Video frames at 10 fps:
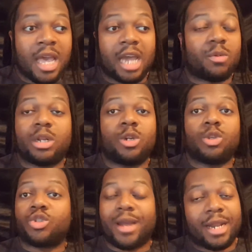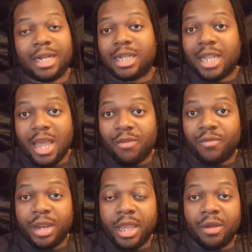I don't want to do a try not to laugh
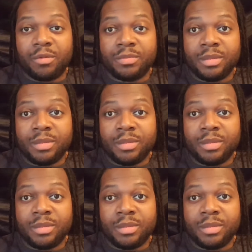video,